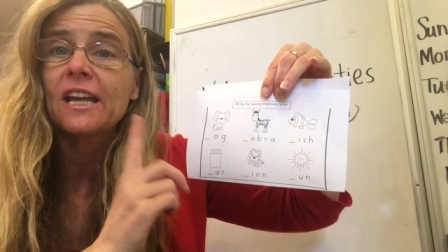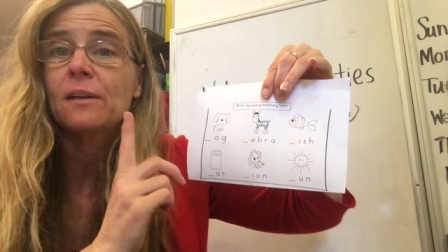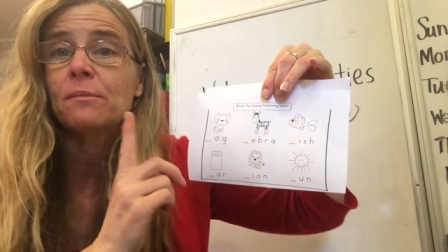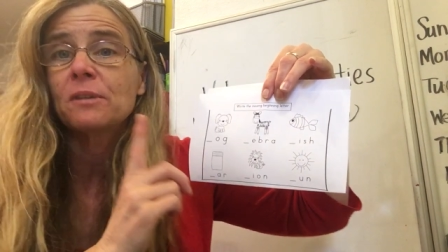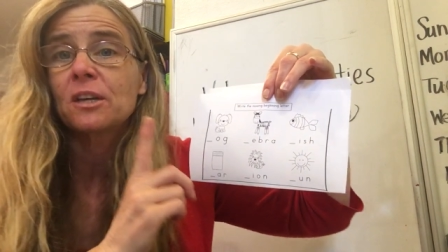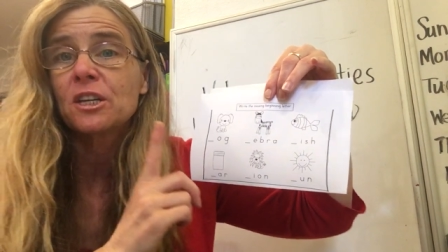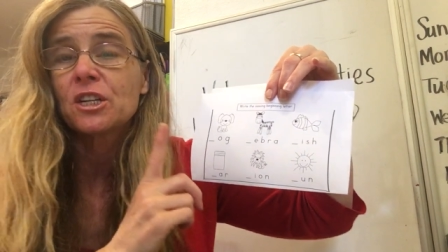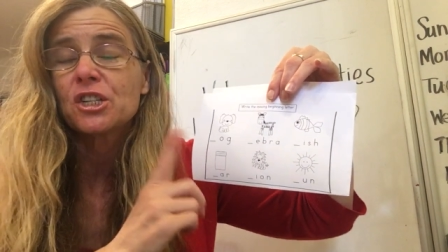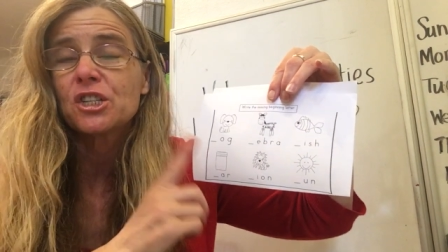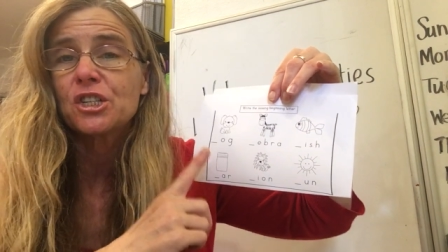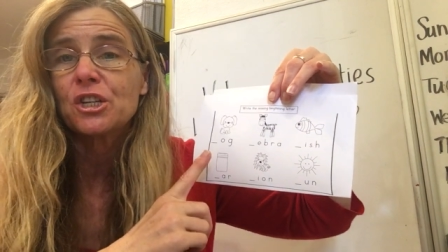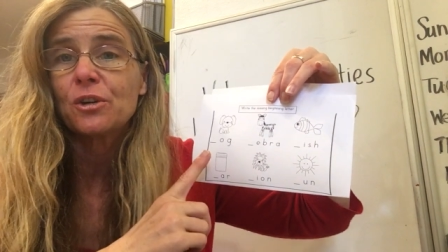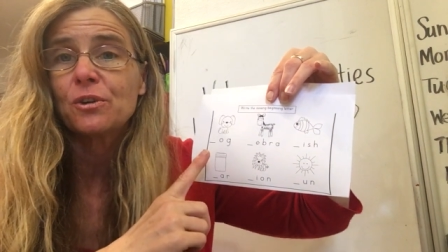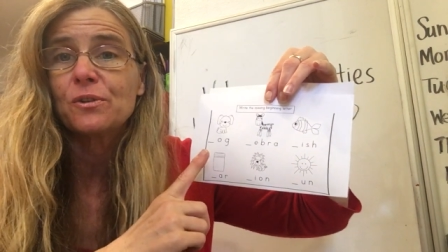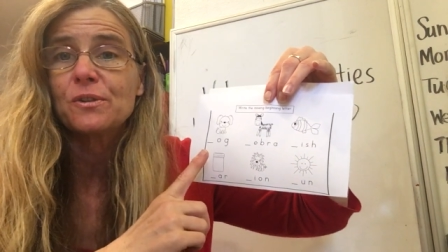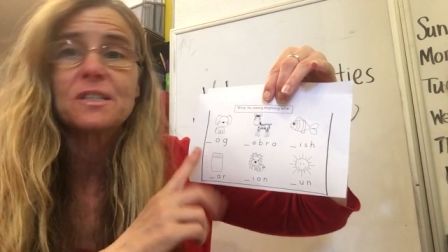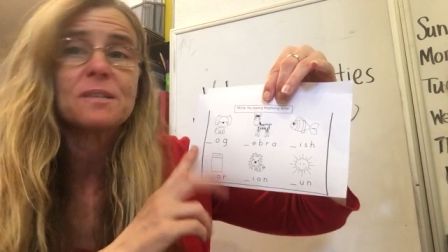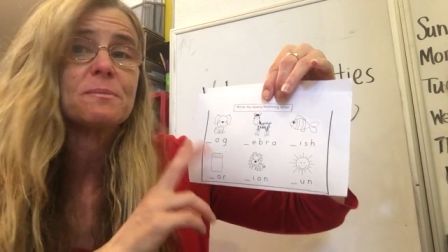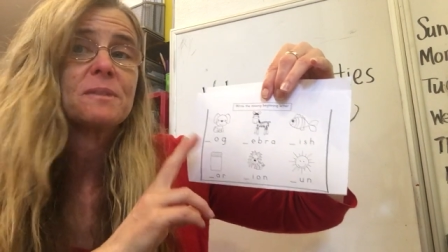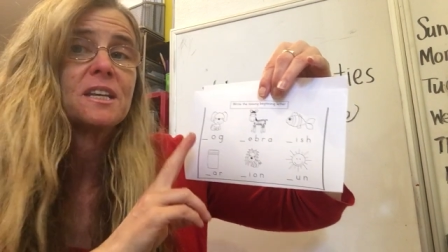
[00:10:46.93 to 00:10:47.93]
I am going to show
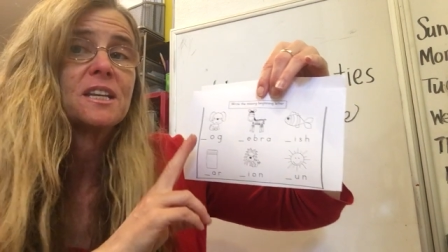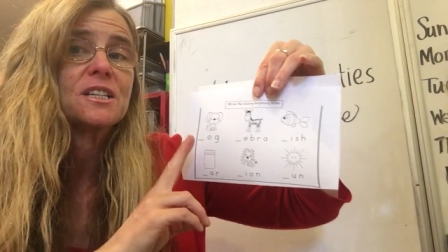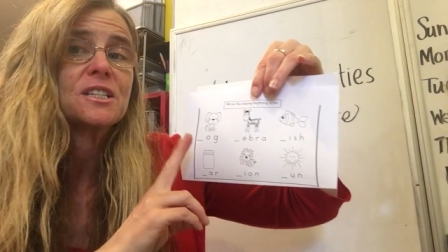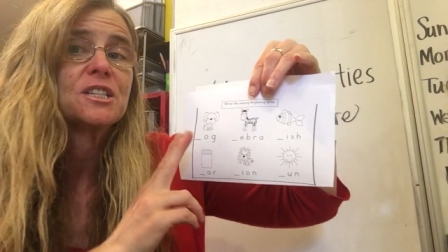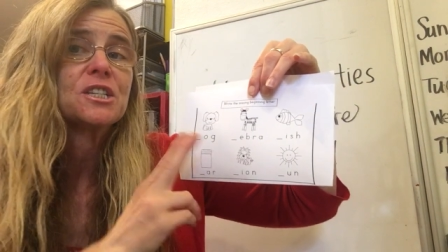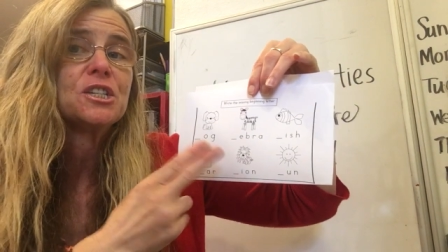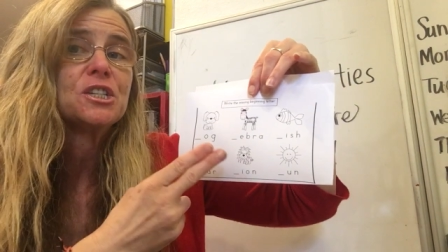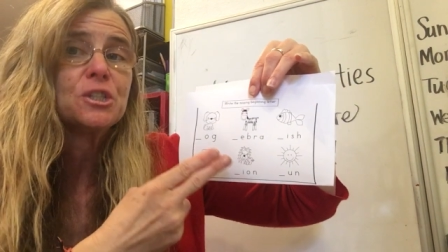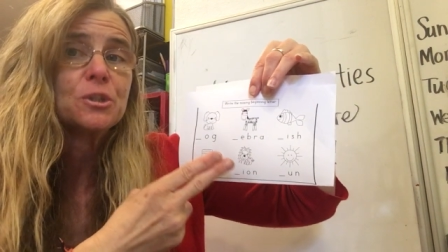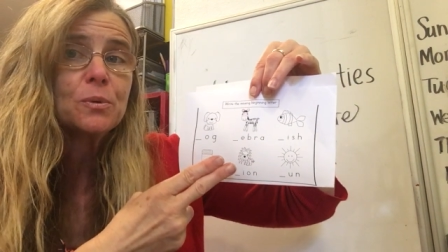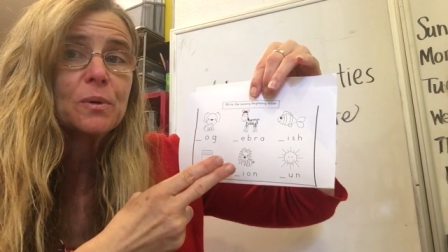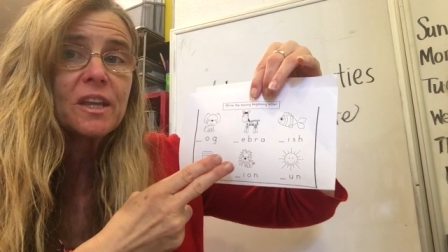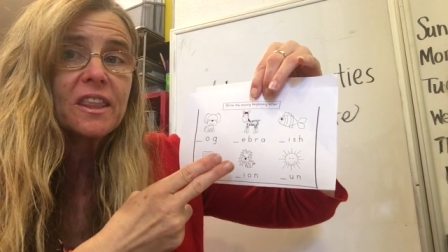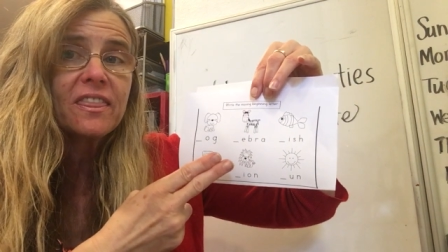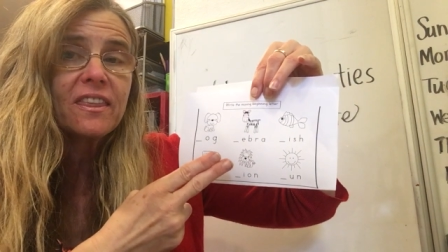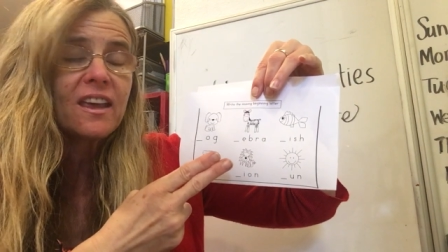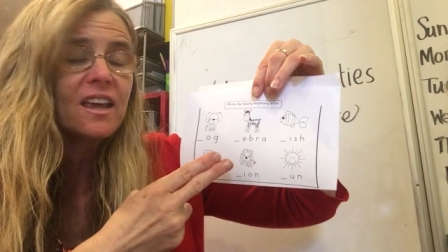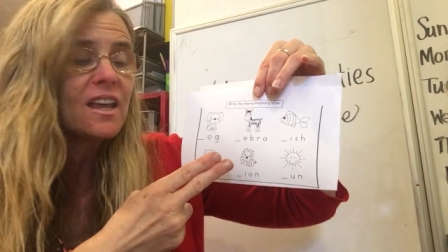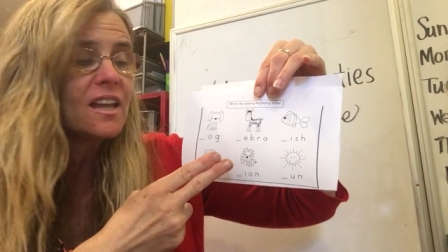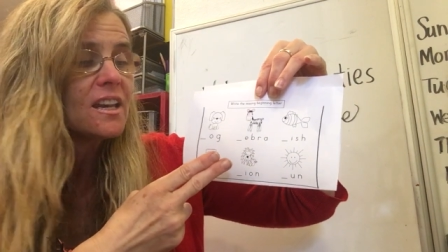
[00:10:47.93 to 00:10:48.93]
you some things to do
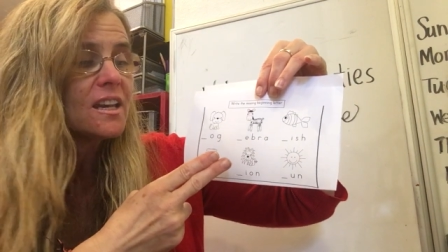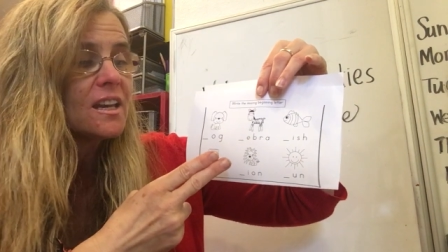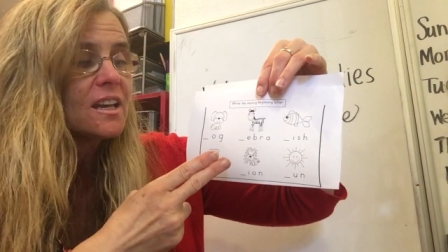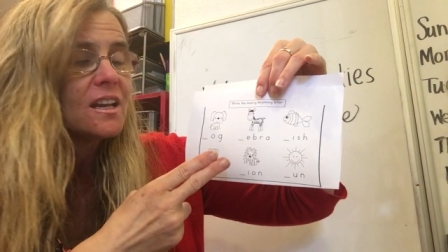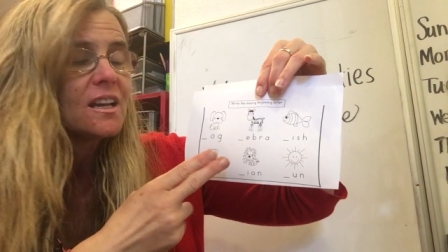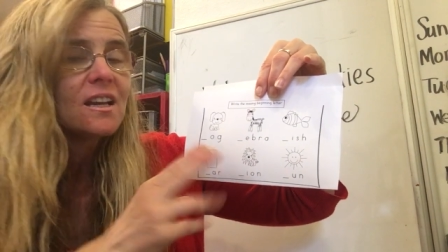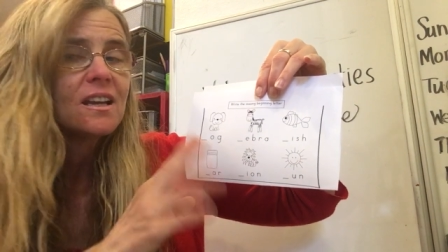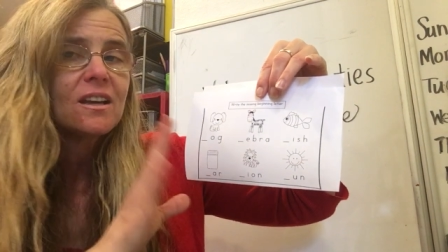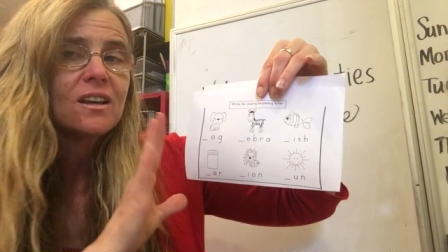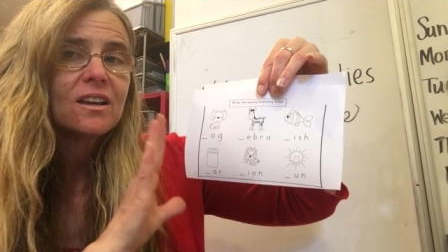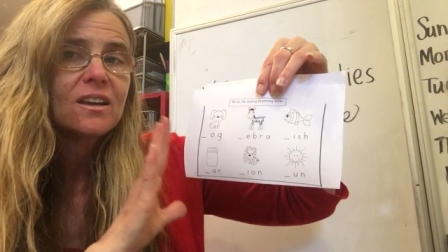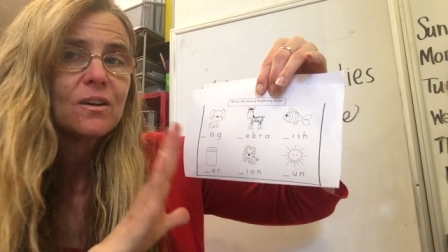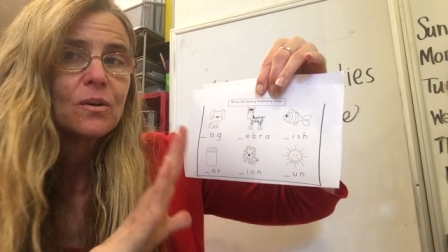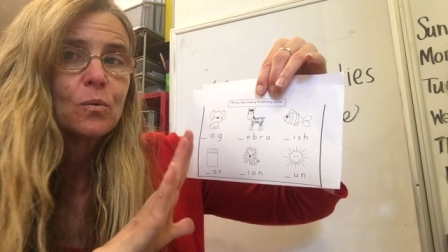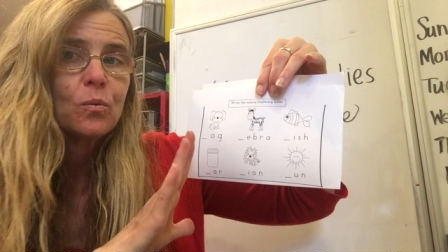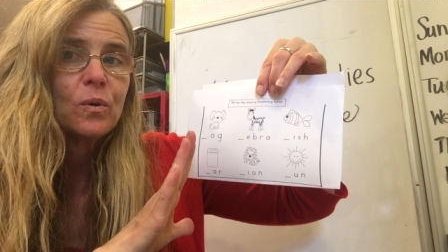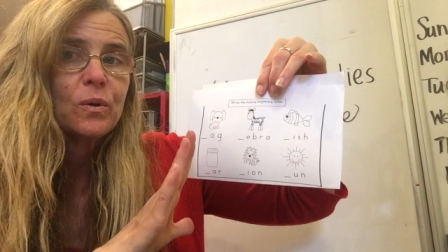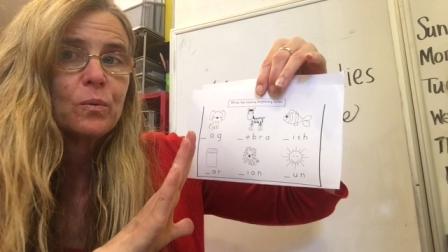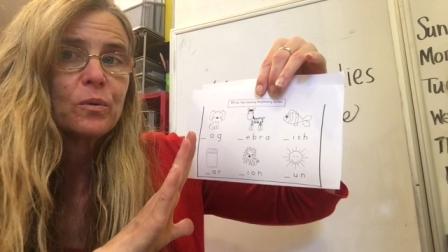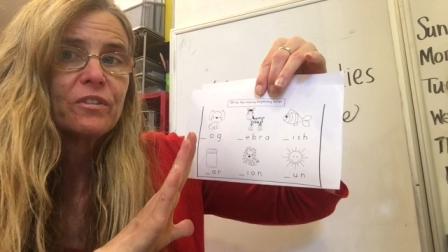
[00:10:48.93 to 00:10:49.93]
with it
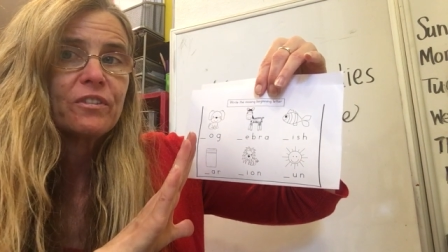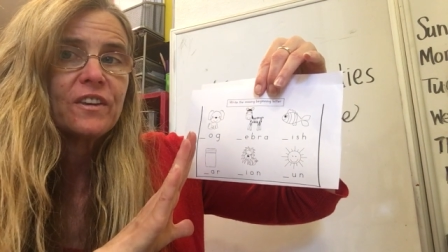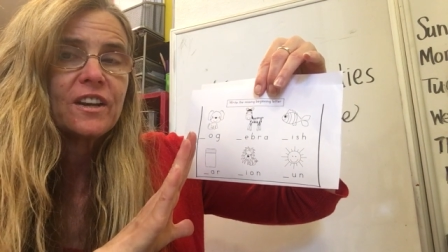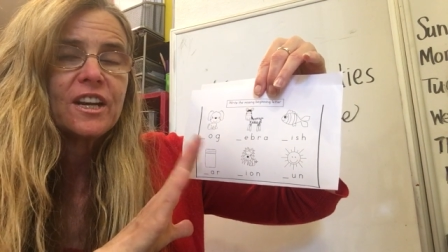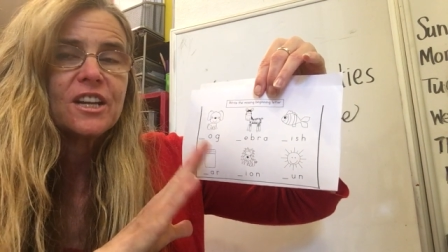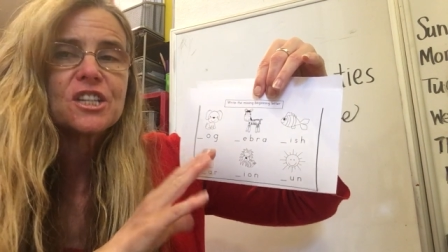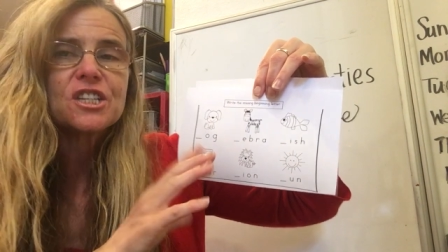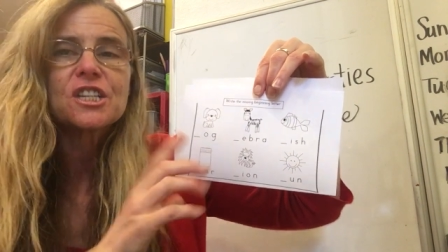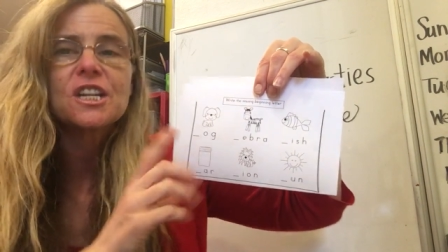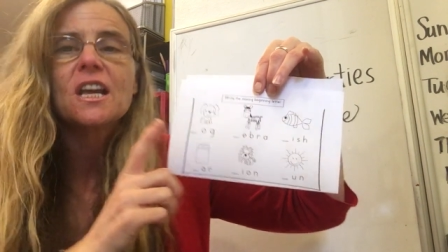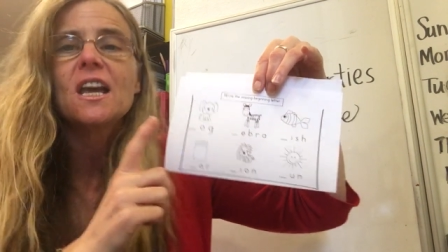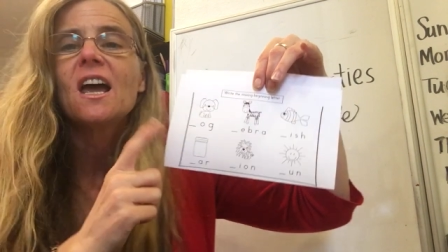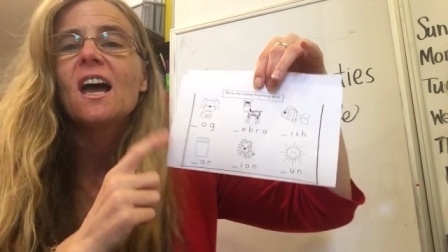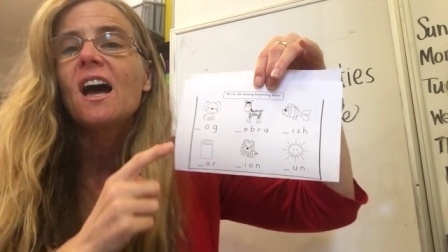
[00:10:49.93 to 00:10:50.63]
when we're finished.